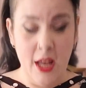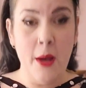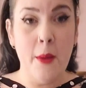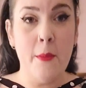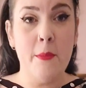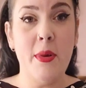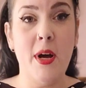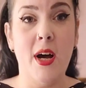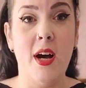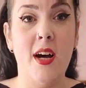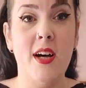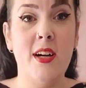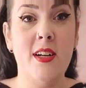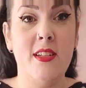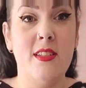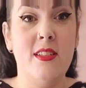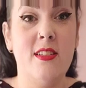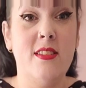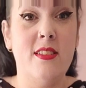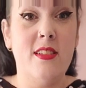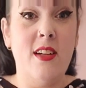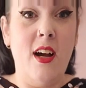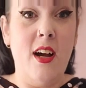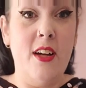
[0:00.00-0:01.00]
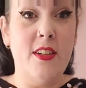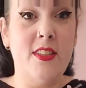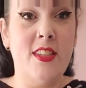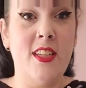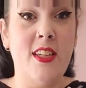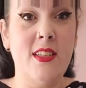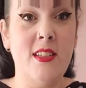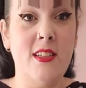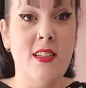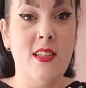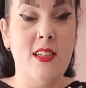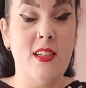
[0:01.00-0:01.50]
But I
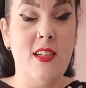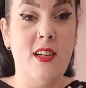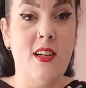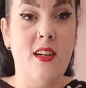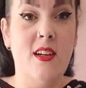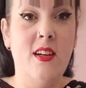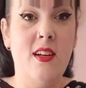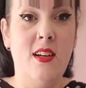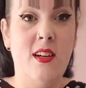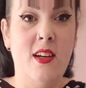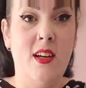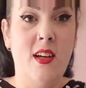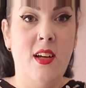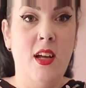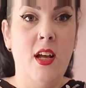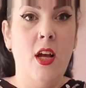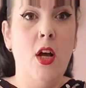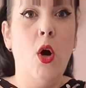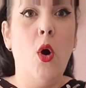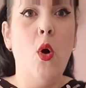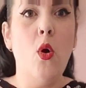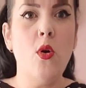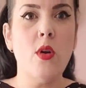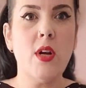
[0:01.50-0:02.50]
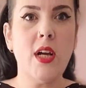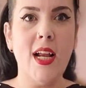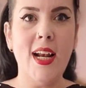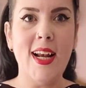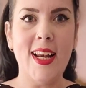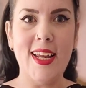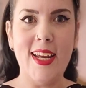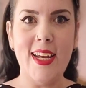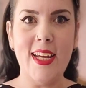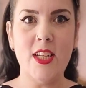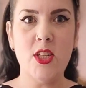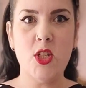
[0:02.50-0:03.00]
think, or a
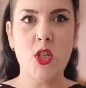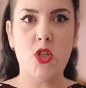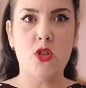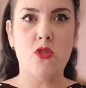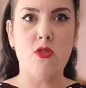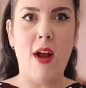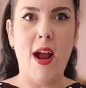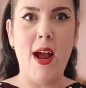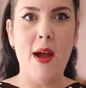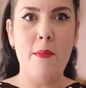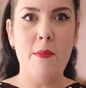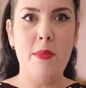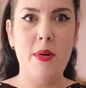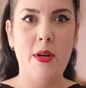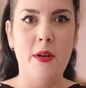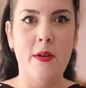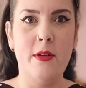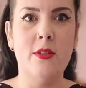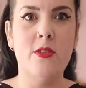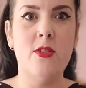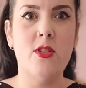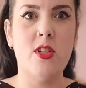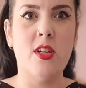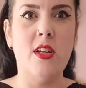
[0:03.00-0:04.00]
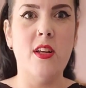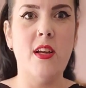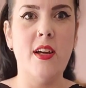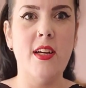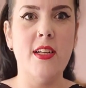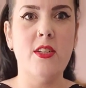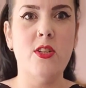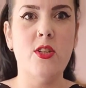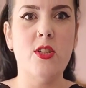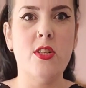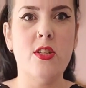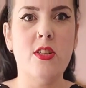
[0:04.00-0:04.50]
clear strap to
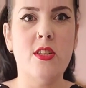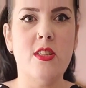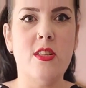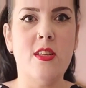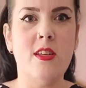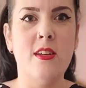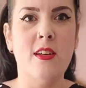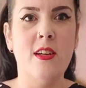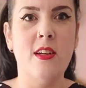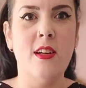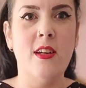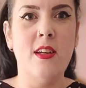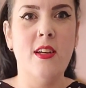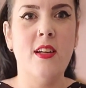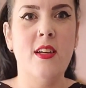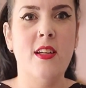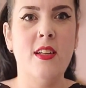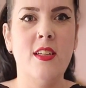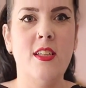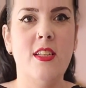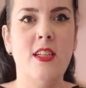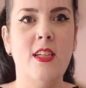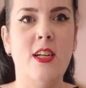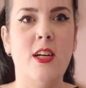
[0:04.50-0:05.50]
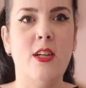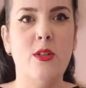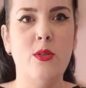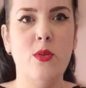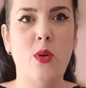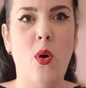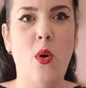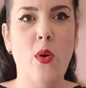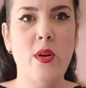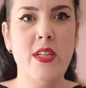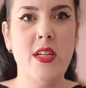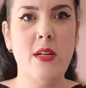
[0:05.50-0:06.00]
like just, you know,
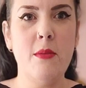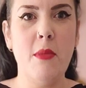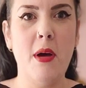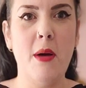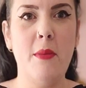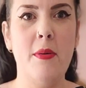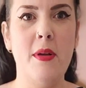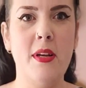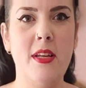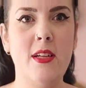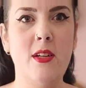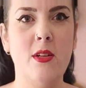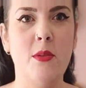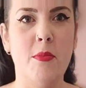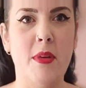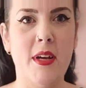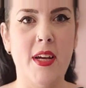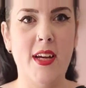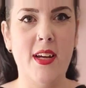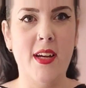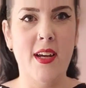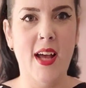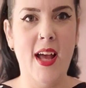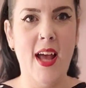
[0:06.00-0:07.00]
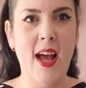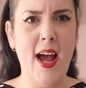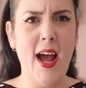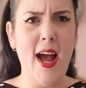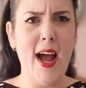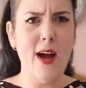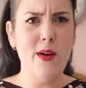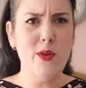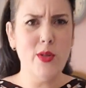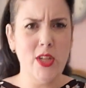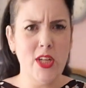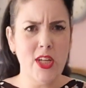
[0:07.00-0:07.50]
hoik them up a little bit.
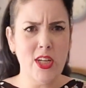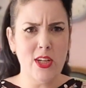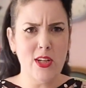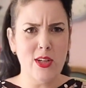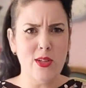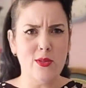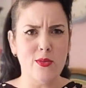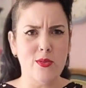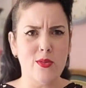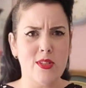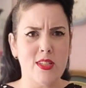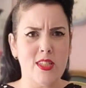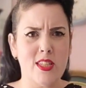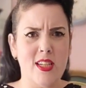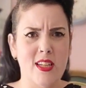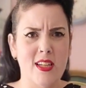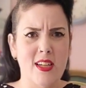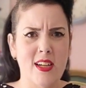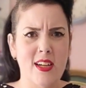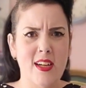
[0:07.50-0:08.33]
How cute.